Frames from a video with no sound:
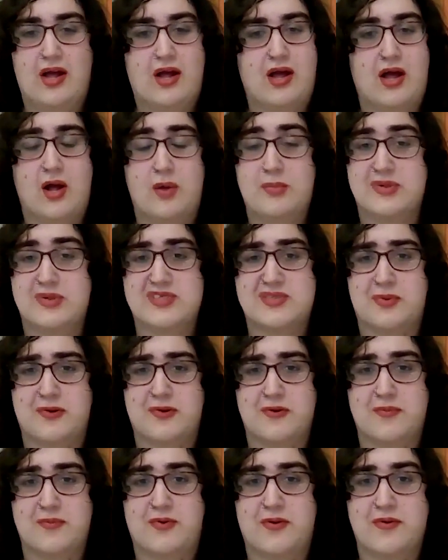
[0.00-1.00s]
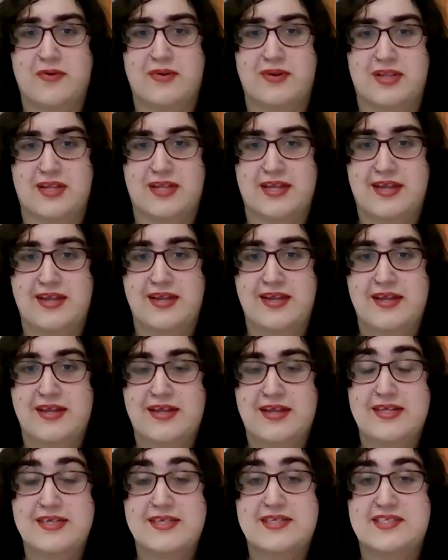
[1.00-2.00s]
almost more importantly,
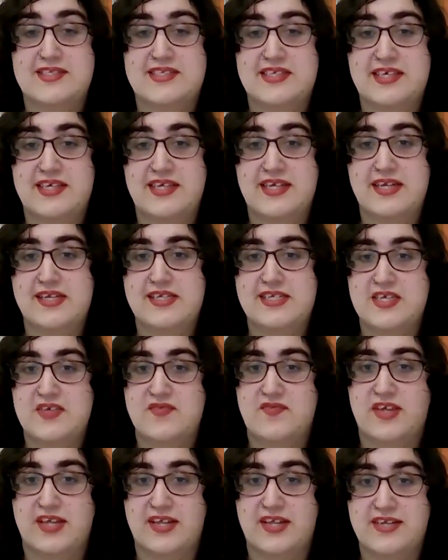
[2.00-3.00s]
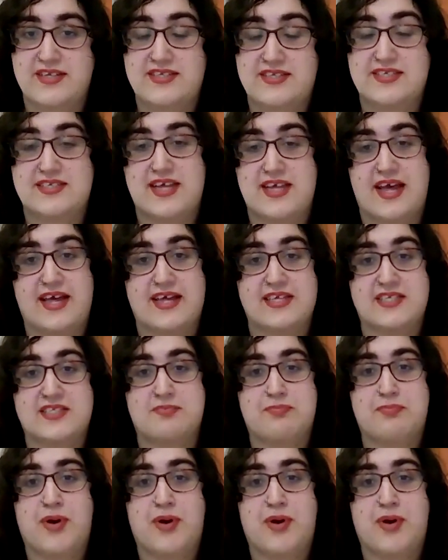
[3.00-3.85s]
seeing deviance as